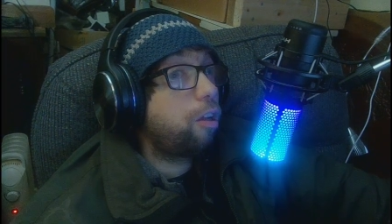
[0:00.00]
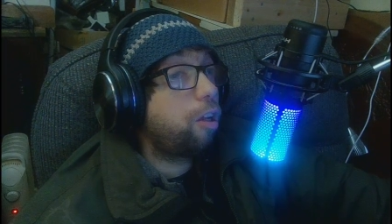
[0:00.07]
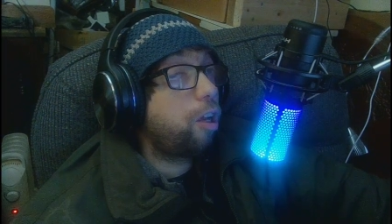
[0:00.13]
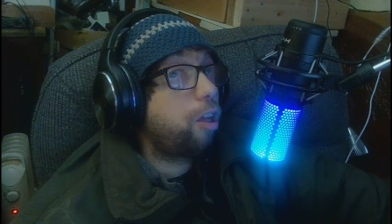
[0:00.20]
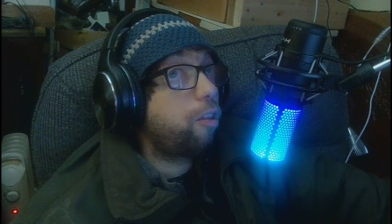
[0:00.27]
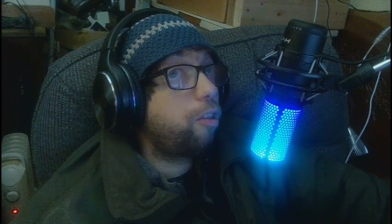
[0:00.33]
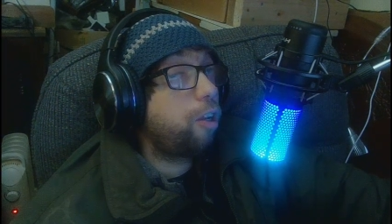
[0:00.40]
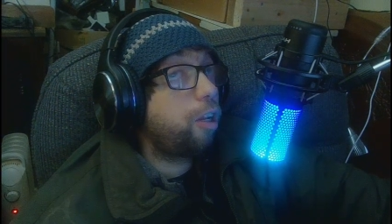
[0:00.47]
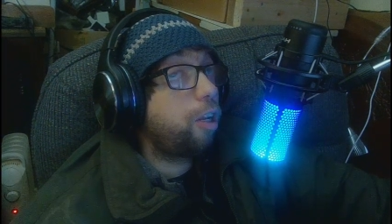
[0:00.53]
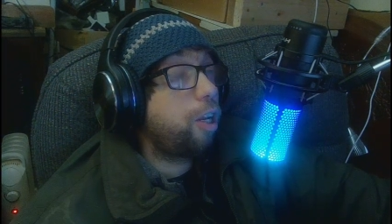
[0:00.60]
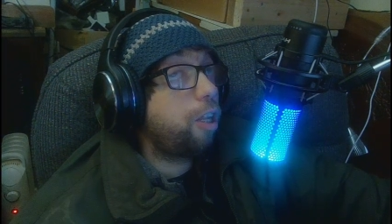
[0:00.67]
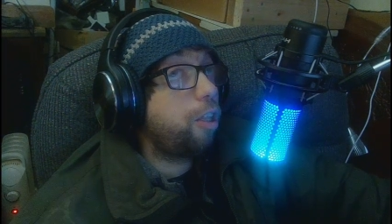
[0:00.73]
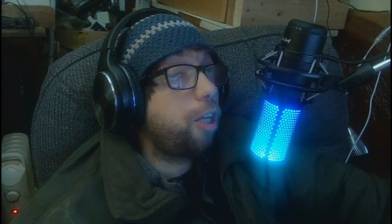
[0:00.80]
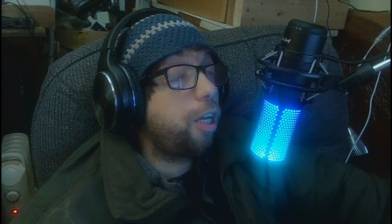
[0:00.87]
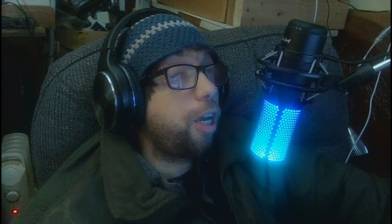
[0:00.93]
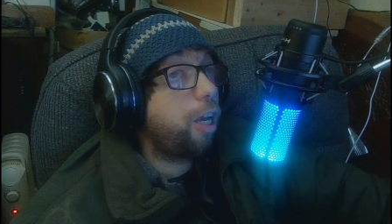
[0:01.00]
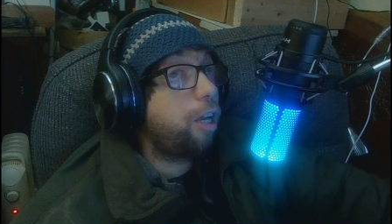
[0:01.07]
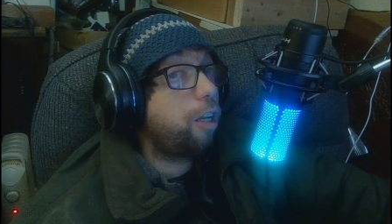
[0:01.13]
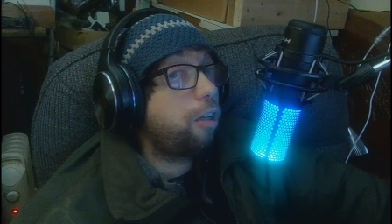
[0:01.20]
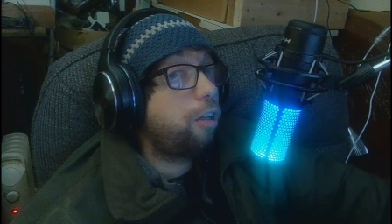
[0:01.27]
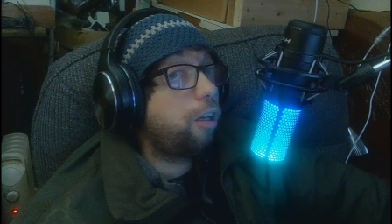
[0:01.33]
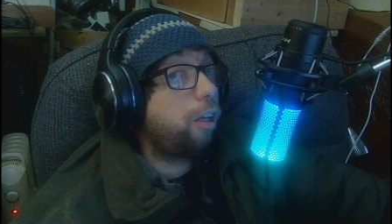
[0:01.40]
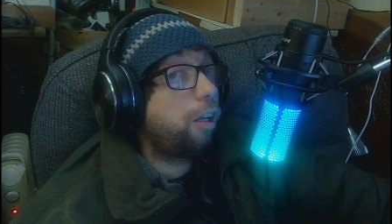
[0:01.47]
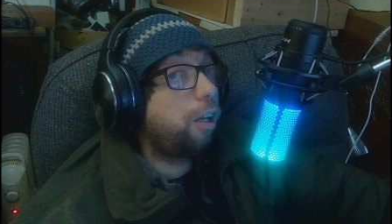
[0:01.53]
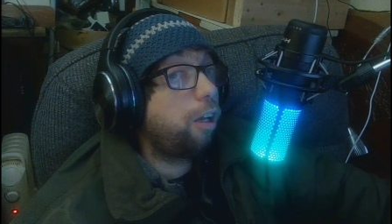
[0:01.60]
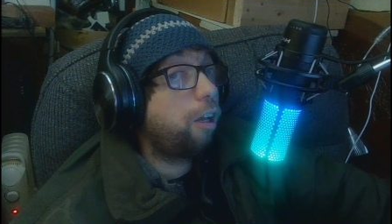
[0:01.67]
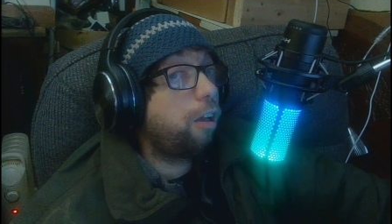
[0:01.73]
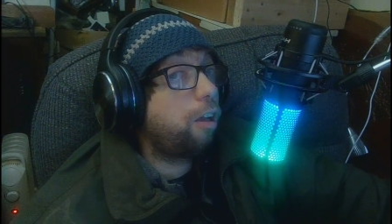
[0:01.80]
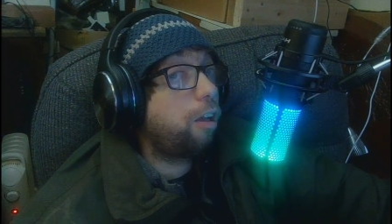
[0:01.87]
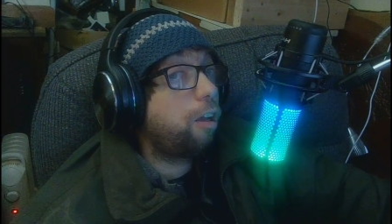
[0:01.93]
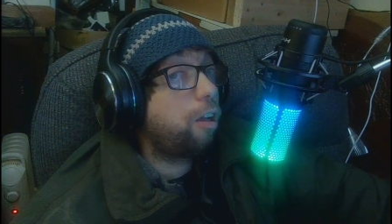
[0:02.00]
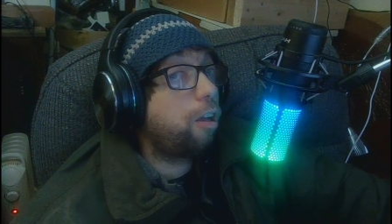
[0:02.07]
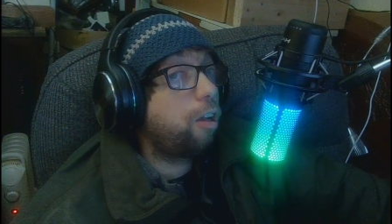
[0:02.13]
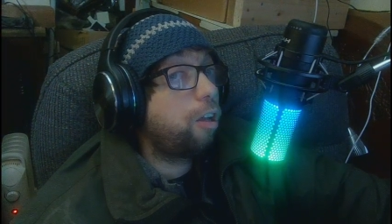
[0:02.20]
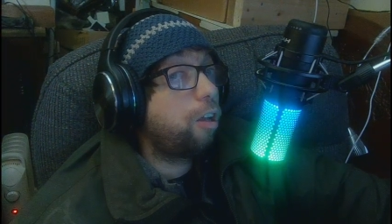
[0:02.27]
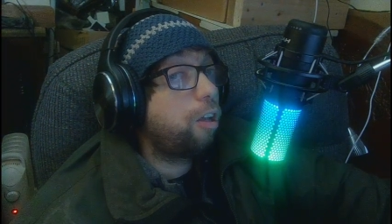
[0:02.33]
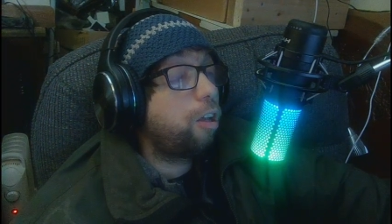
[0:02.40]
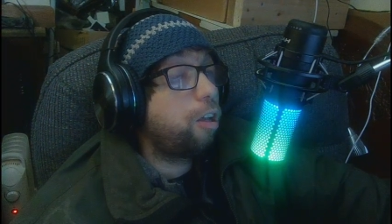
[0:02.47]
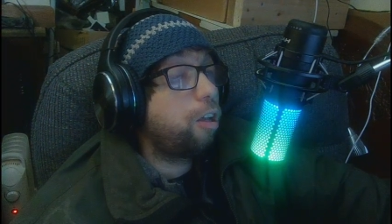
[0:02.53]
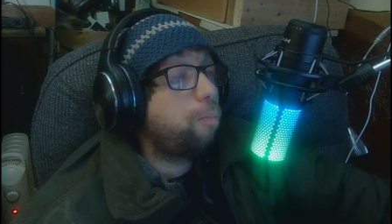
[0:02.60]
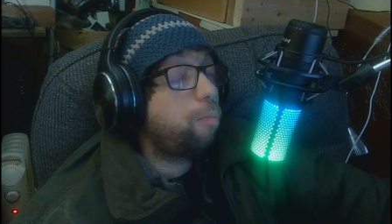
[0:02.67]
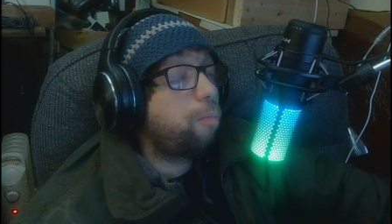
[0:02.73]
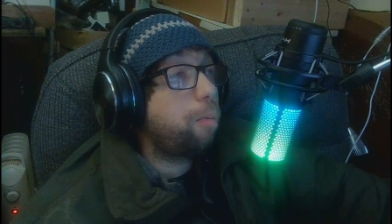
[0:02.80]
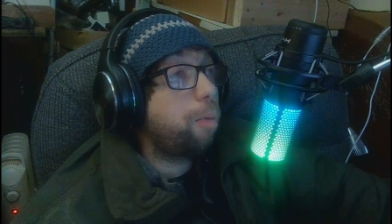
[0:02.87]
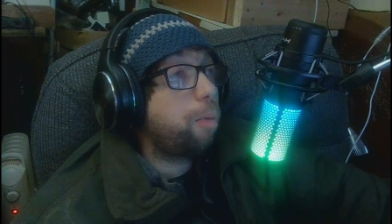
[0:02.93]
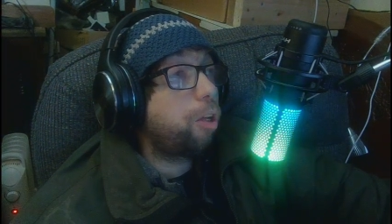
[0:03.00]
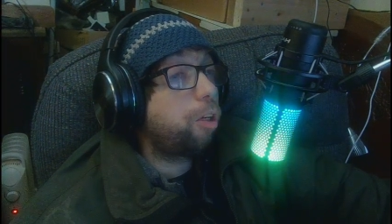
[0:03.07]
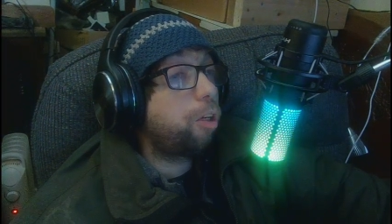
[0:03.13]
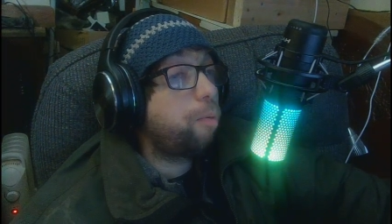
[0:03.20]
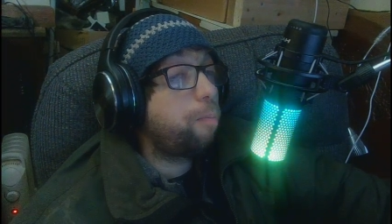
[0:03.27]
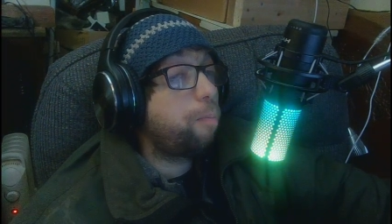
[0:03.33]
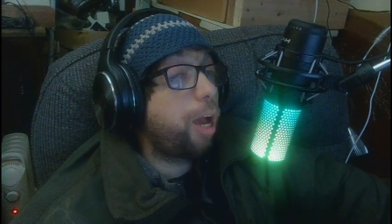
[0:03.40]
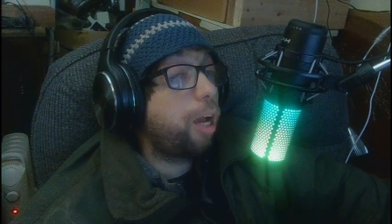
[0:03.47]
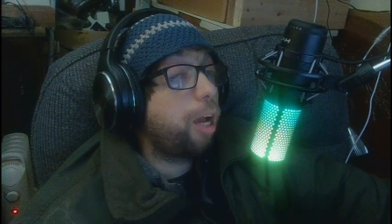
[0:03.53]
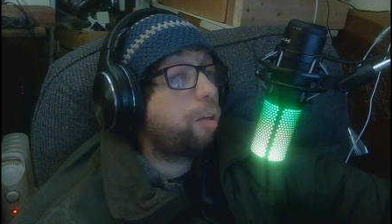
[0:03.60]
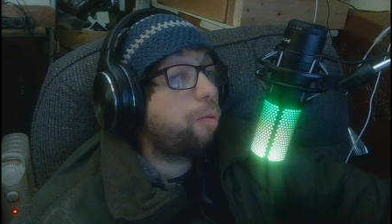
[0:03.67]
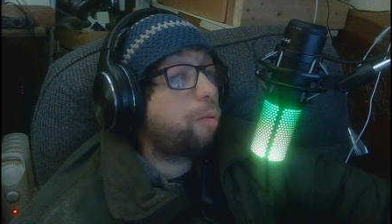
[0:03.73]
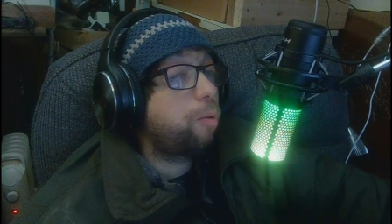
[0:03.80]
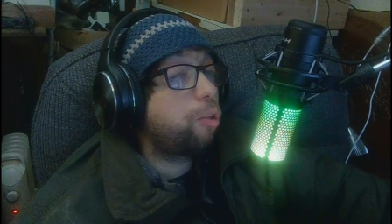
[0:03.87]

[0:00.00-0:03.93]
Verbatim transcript: and then in the end maybe I'll come back